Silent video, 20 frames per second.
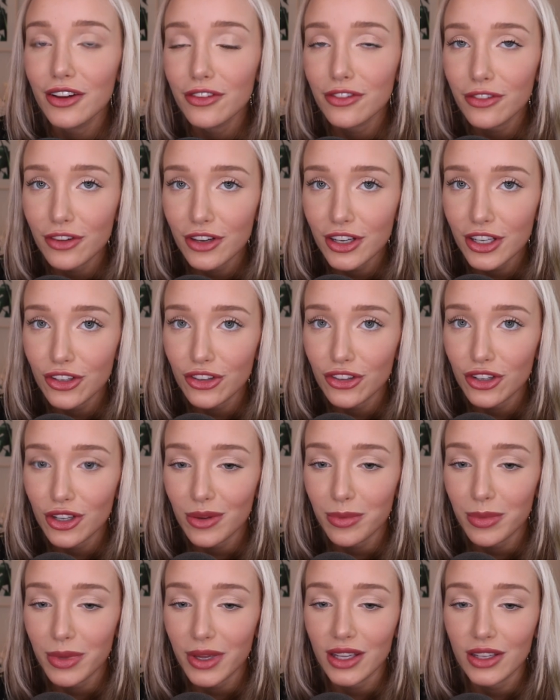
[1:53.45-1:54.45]
free
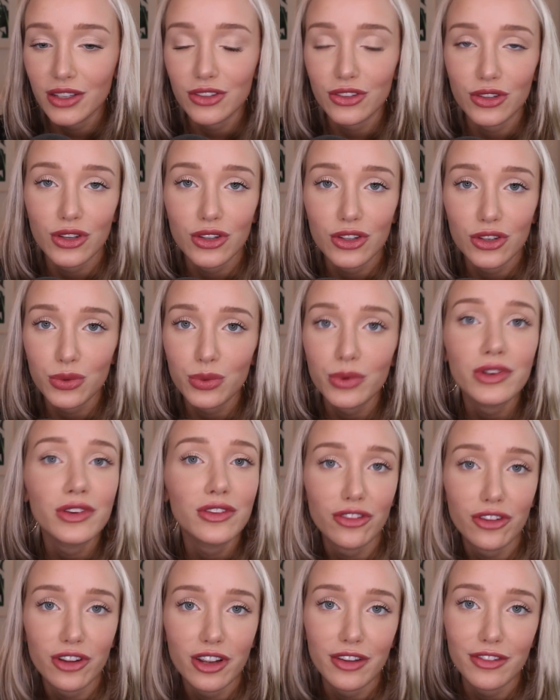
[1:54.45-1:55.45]
shipping, so there's one
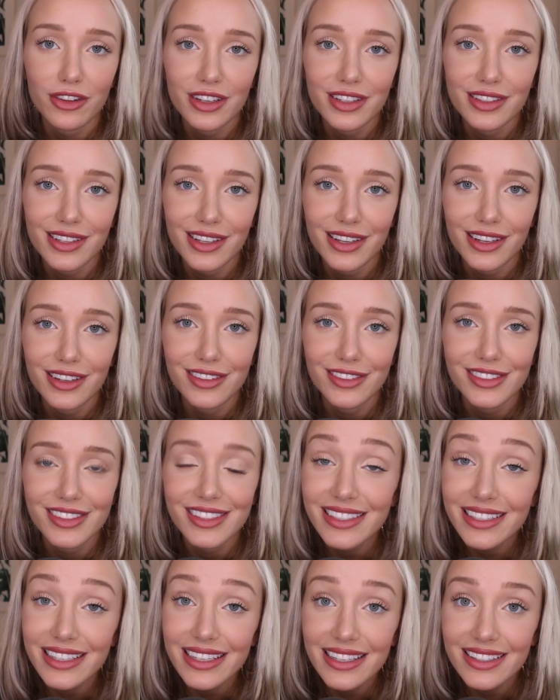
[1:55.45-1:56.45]
for every single
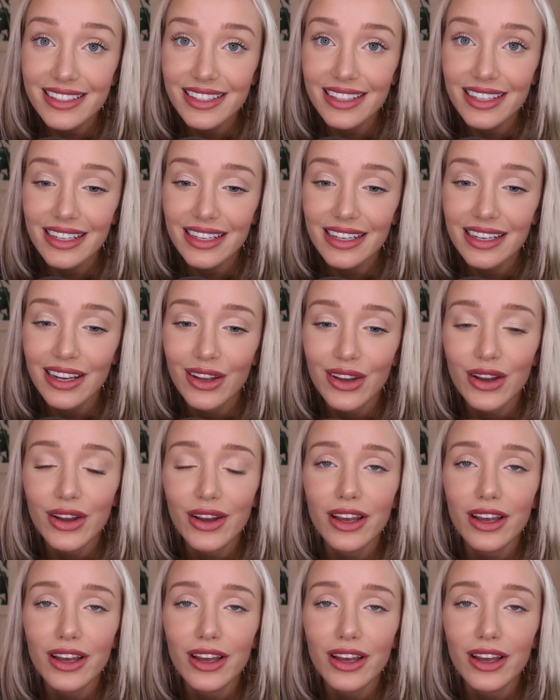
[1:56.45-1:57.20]
season.